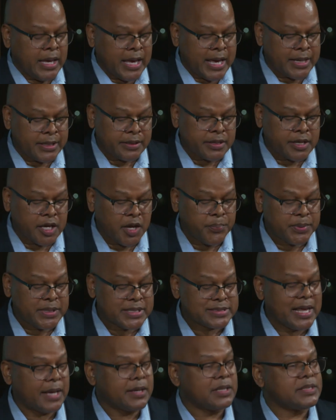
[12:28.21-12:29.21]
and in
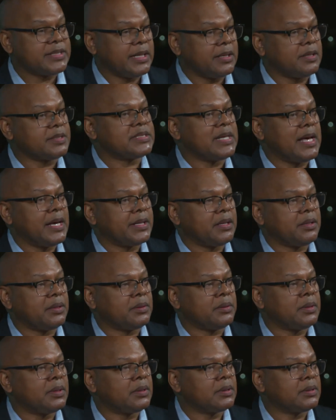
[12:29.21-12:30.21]
companies like
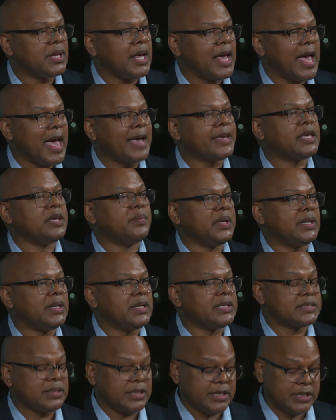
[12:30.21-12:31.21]
ConsejoSano, Acumen
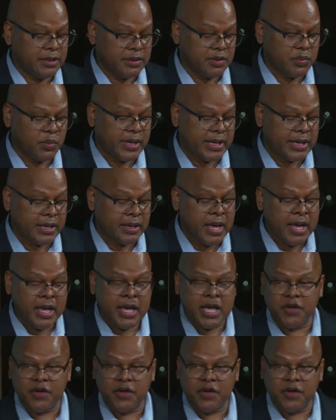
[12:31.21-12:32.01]
is leading the way.